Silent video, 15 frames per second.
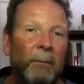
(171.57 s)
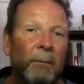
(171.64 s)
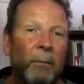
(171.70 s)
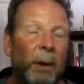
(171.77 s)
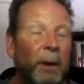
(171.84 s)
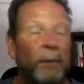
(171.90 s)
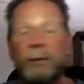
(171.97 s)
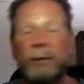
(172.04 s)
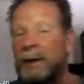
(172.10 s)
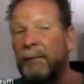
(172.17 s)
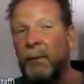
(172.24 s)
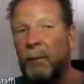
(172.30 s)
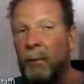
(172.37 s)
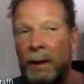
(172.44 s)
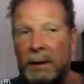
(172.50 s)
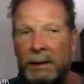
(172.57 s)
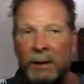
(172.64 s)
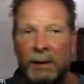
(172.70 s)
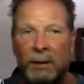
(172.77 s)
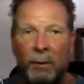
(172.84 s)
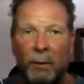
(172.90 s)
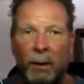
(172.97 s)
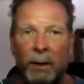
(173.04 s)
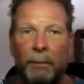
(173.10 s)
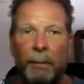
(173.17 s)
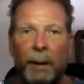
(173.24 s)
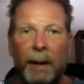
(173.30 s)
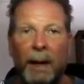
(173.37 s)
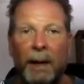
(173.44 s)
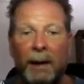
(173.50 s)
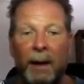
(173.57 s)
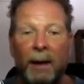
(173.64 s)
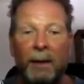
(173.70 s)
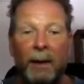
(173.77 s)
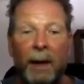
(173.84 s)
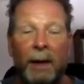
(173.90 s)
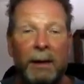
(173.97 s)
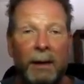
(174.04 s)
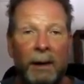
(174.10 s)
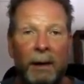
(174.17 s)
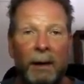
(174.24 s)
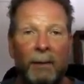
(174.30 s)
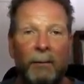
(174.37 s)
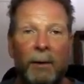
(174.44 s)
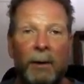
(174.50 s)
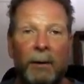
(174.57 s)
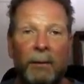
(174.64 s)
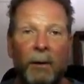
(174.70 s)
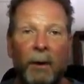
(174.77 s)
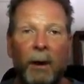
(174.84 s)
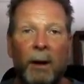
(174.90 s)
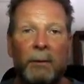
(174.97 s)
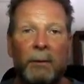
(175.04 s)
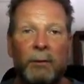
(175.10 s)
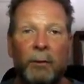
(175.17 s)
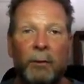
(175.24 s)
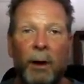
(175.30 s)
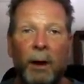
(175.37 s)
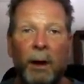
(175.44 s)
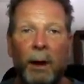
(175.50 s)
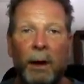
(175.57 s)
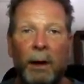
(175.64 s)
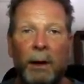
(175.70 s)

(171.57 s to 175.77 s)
Well, there's different ways to do it, but I'd, I'd like you to give it a, a try.